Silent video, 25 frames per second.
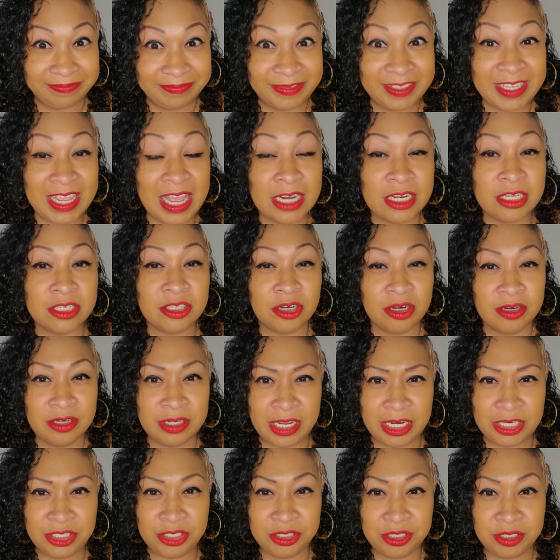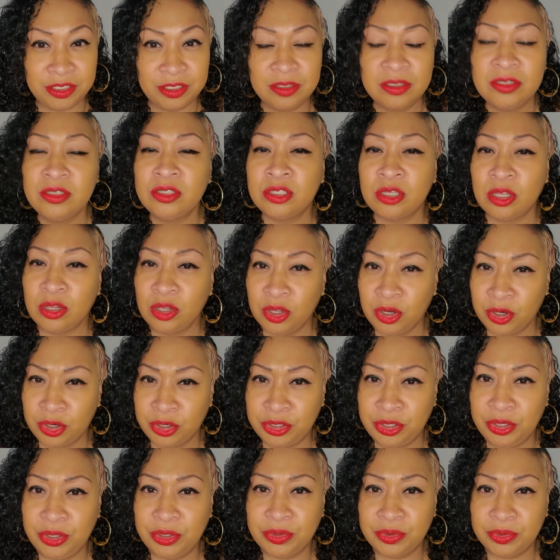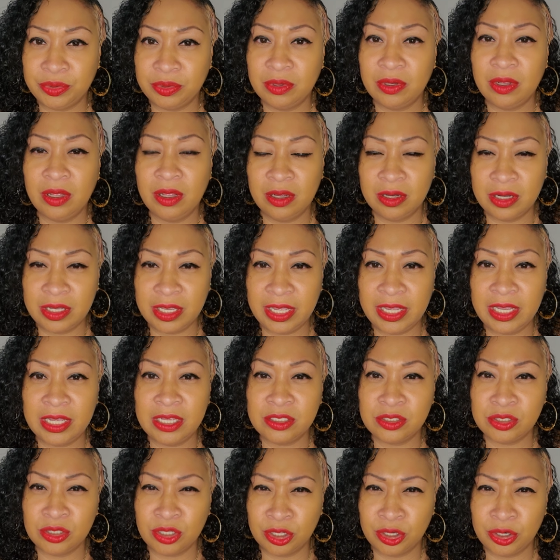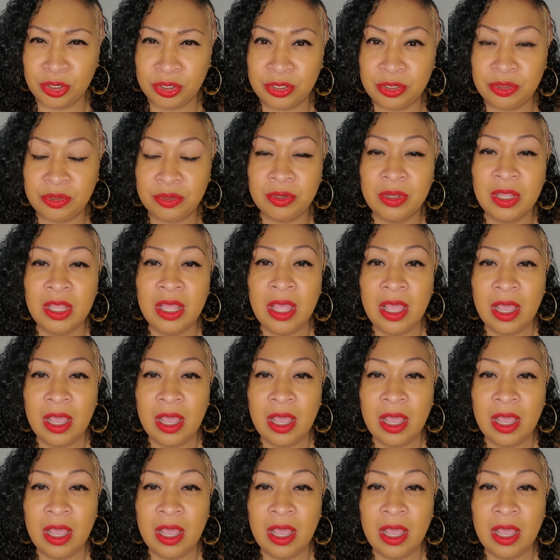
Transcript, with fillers: That is her nature to learn you okay to learn you